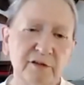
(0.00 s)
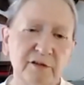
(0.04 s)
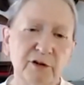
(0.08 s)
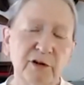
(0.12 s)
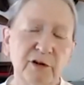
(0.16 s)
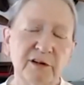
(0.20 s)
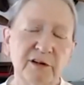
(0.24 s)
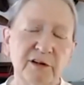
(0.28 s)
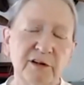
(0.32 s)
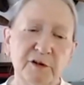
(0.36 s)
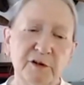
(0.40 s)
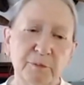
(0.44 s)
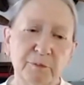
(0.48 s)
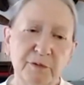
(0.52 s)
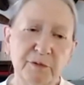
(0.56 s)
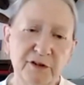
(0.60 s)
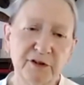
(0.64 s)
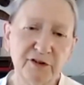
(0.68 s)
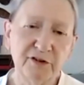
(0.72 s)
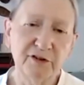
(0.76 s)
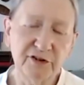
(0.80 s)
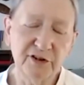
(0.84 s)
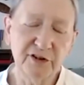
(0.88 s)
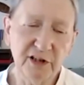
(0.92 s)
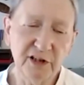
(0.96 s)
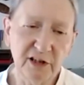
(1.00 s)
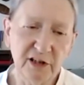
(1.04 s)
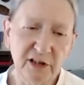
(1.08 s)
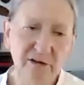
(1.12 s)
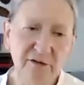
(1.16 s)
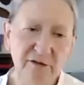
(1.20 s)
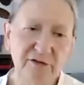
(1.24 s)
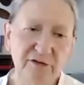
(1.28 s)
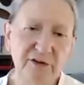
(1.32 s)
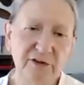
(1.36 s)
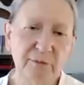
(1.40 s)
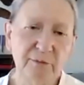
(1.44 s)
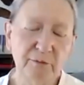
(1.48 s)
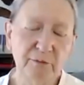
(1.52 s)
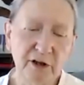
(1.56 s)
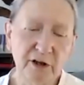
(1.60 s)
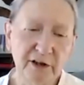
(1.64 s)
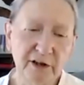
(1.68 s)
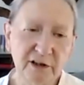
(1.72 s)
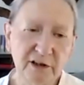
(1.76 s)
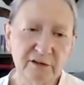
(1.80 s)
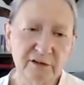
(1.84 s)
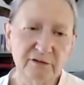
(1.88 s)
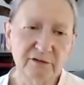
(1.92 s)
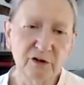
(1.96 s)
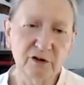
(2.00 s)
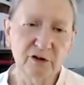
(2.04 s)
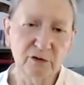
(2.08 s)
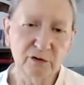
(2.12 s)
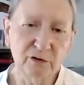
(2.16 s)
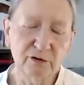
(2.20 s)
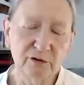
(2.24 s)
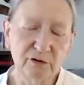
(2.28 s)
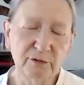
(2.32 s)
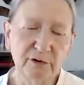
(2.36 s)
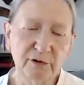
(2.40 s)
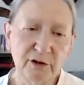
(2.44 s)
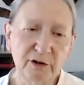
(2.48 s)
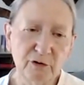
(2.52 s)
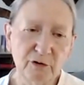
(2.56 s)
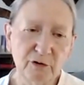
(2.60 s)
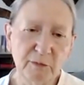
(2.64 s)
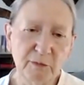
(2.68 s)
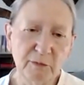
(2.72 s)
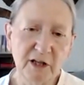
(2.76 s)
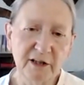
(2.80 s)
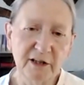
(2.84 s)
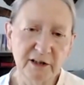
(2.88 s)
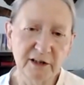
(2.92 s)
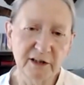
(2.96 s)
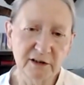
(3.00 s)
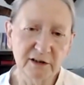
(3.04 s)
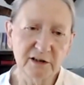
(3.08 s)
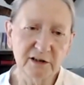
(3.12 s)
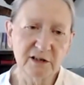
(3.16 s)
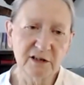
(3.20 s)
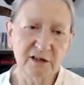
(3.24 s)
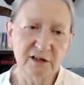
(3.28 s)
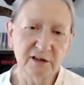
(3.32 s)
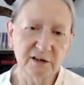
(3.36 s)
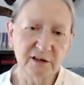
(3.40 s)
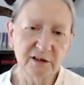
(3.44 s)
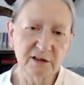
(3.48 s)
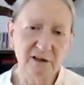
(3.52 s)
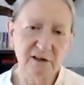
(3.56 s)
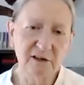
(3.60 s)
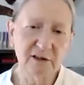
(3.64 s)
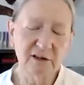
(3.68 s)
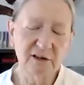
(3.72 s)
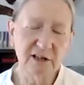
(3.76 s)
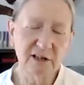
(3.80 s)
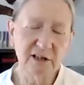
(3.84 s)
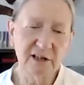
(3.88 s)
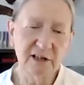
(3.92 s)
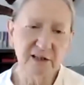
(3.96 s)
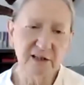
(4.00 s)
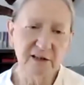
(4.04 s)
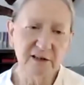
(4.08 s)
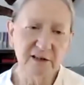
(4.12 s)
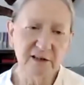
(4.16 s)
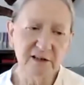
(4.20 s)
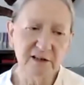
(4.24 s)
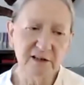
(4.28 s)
you have to perceive the mind of God with your mind, and